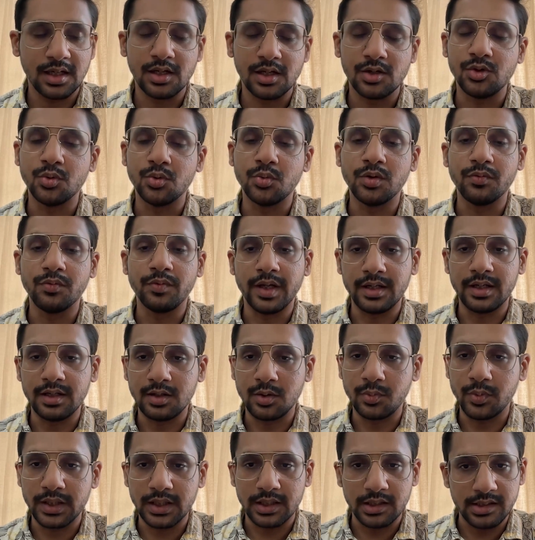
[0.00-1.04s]
you will very
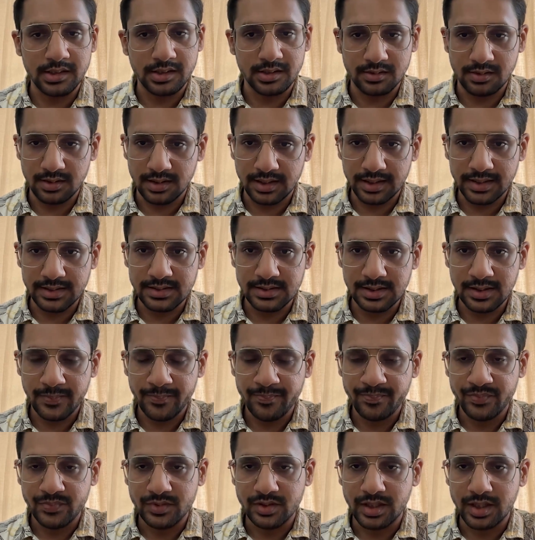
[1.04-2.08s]
quickly realize
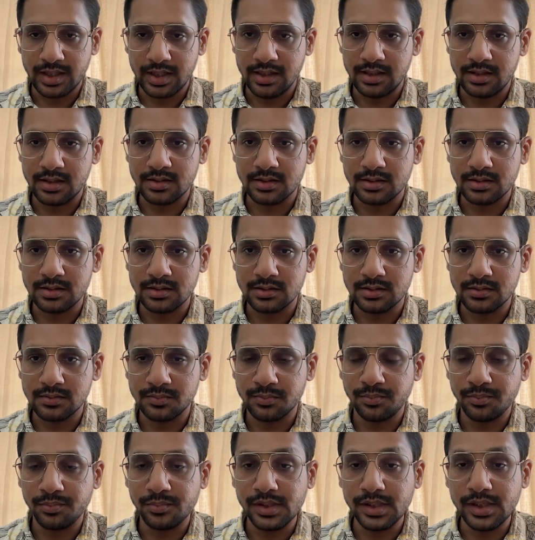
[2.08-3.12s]
that the
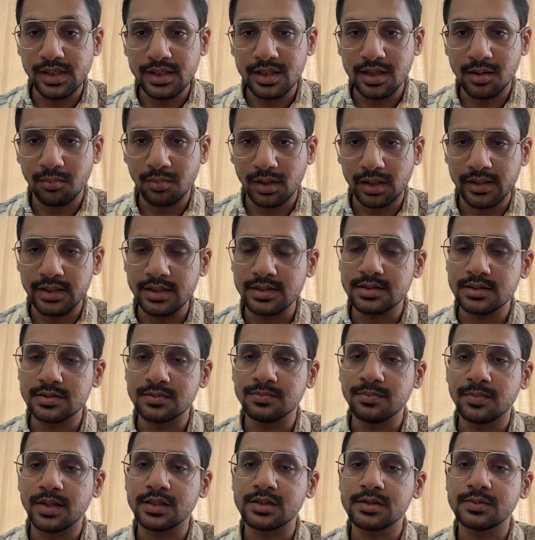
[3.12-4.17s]
media monies is
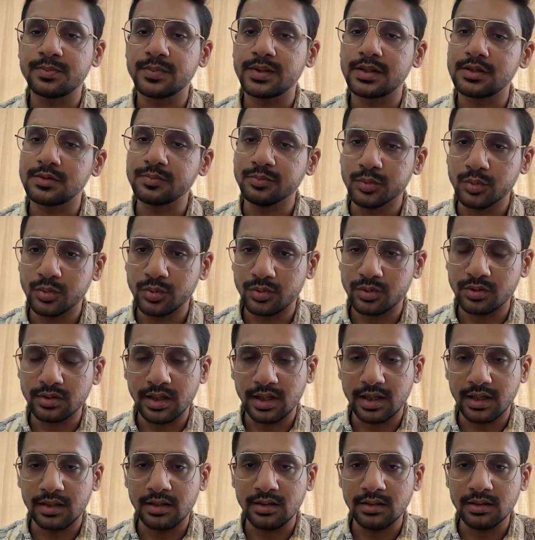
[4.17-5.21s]
much more
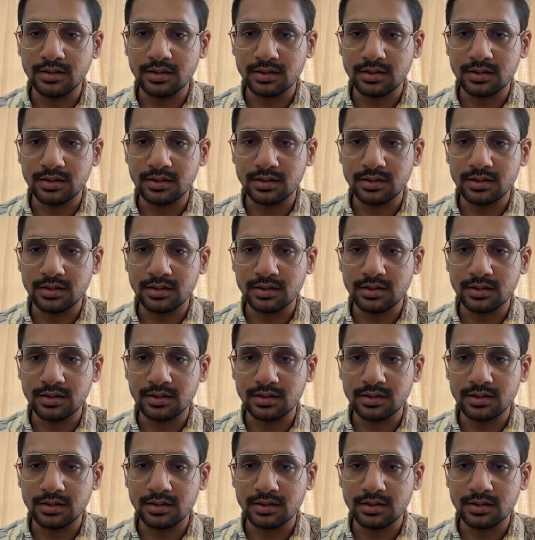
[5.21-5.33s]
than